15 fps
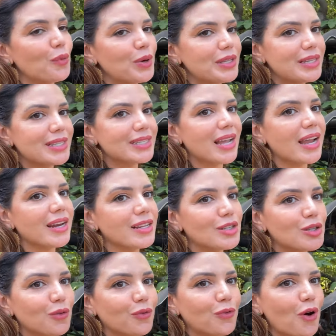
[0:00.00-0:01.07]
we
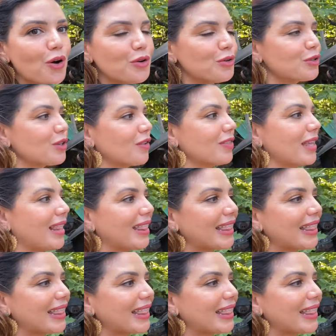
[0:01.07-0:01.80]
decided to focus on the